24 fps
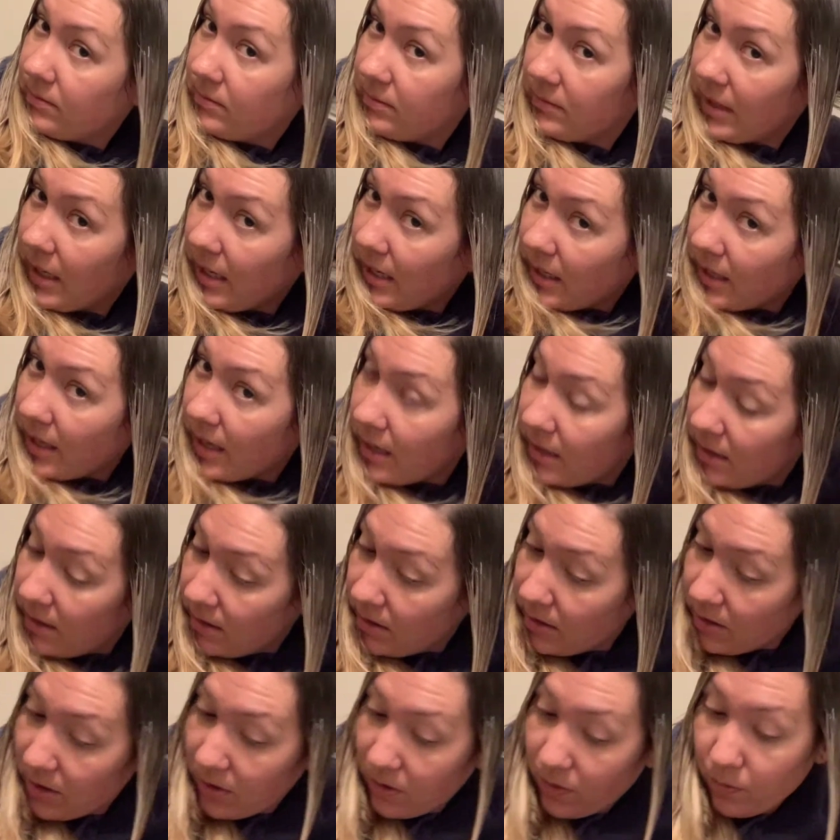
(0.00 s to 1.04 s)
And again,
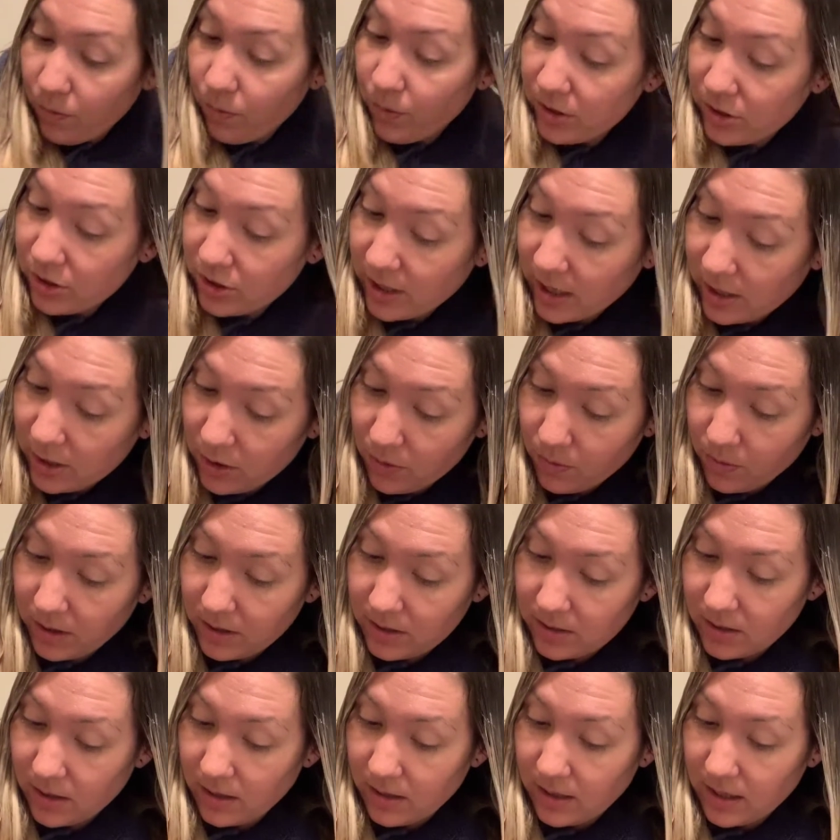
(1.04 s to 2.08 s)
which side you
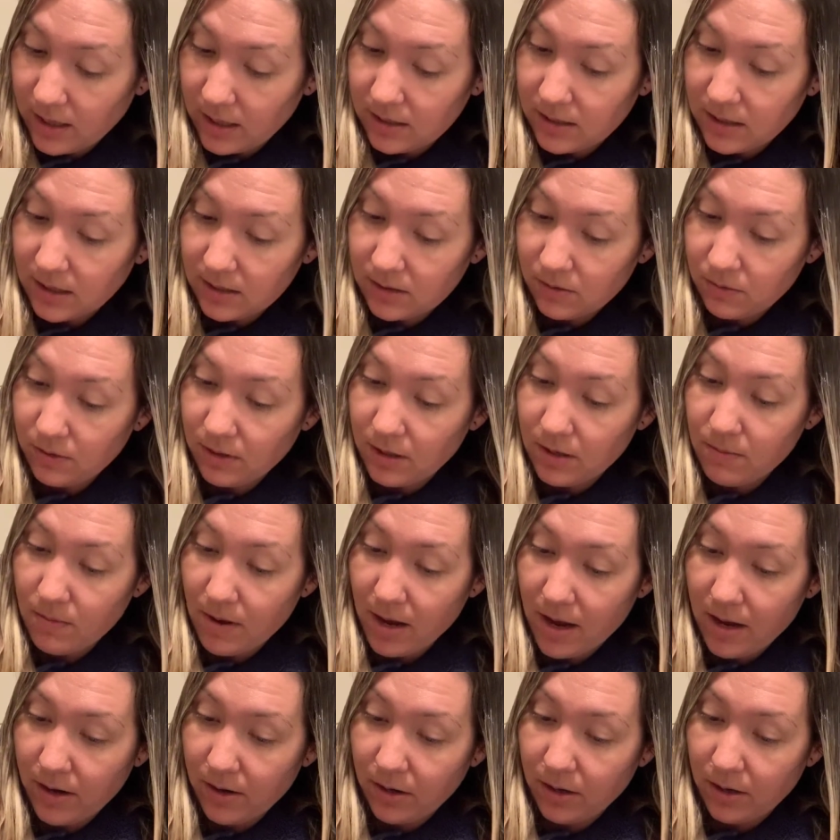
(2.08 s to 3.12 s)
works on, it doesn't really
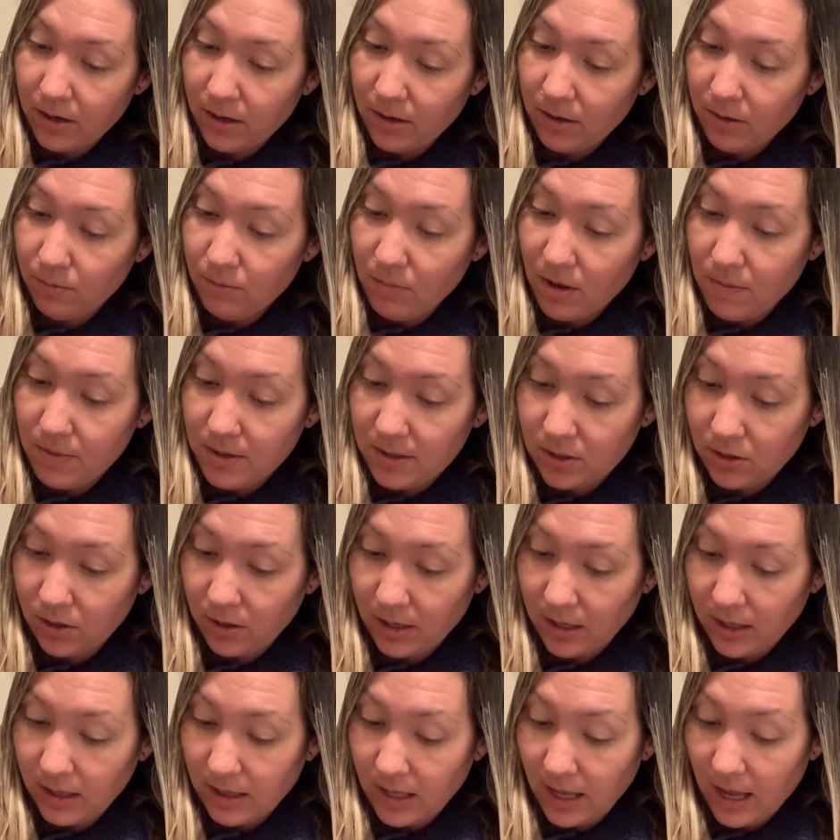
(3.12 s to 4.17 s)
matter. Maybe
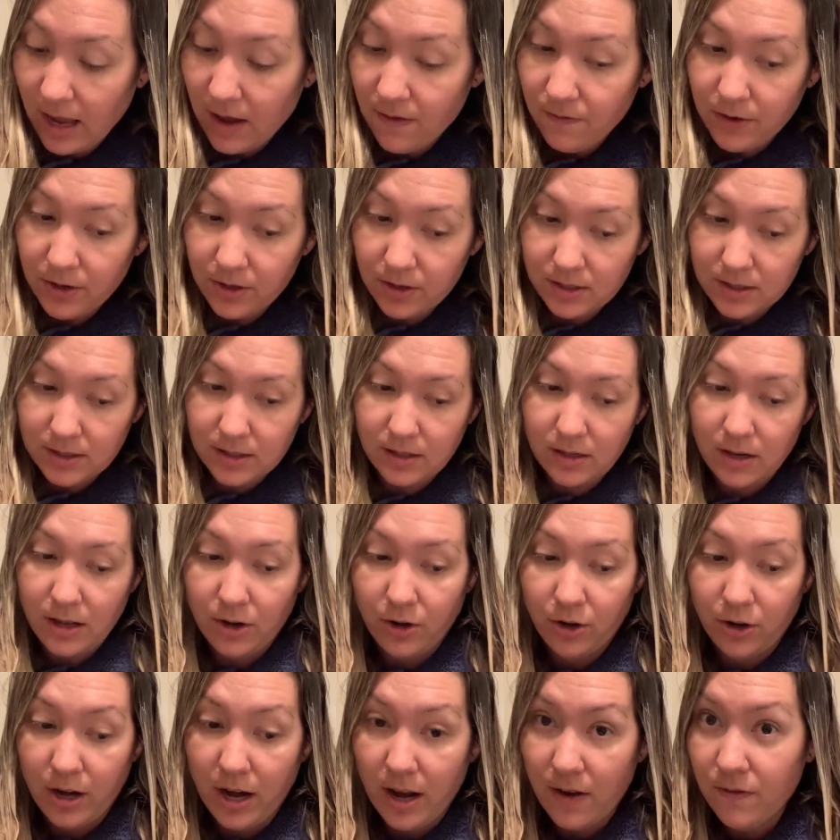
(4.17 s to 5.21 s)
starting in
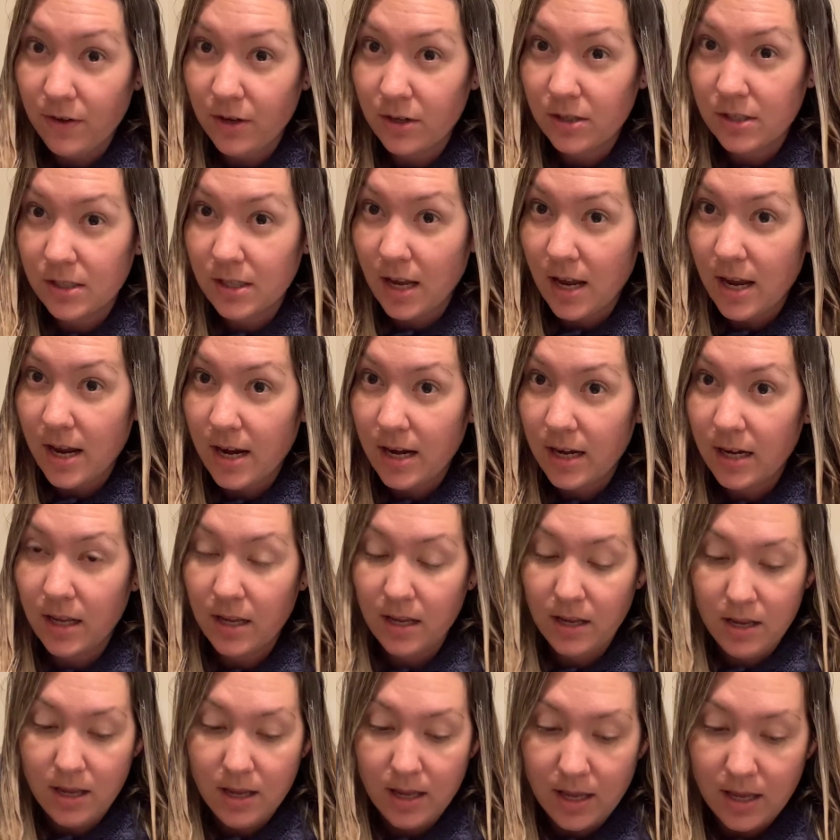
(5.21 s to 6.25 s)
your heavier side
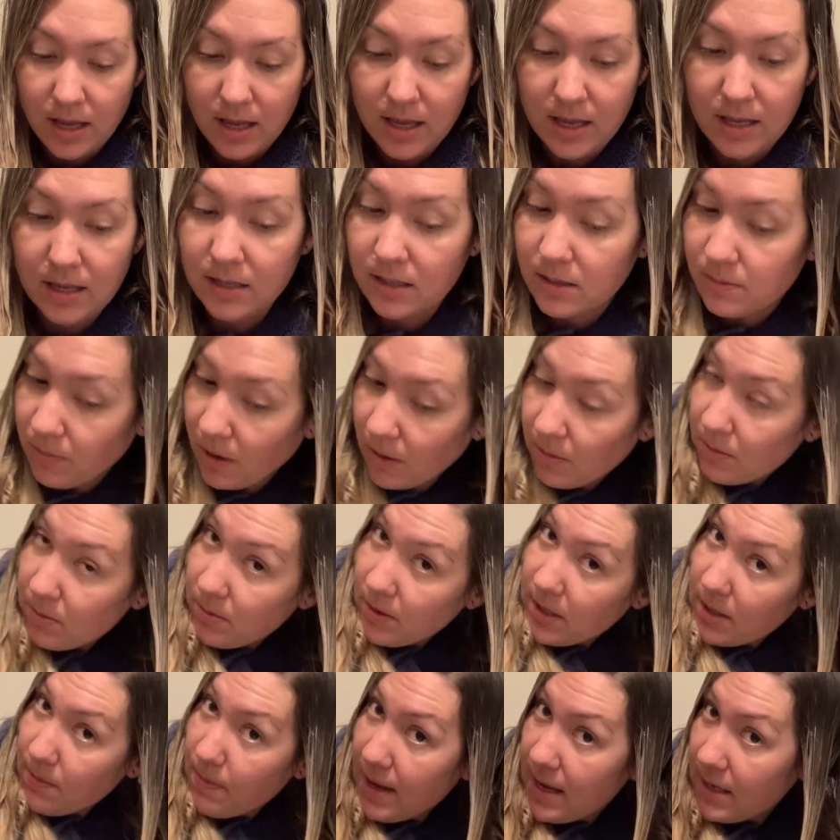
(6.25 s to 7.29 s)
is
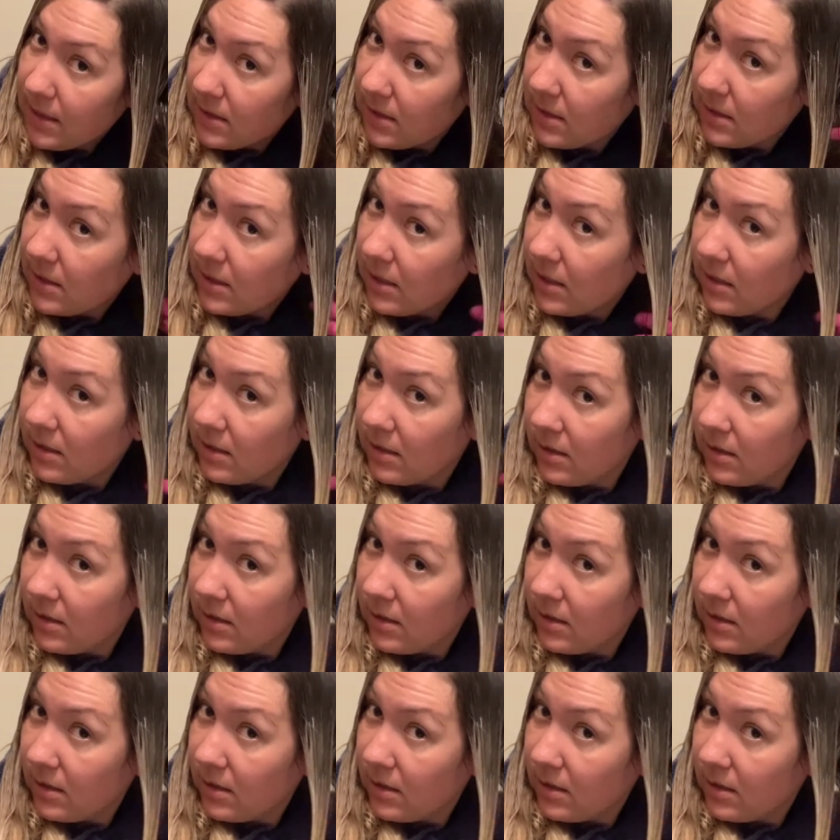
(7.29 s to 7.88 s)
probably the best.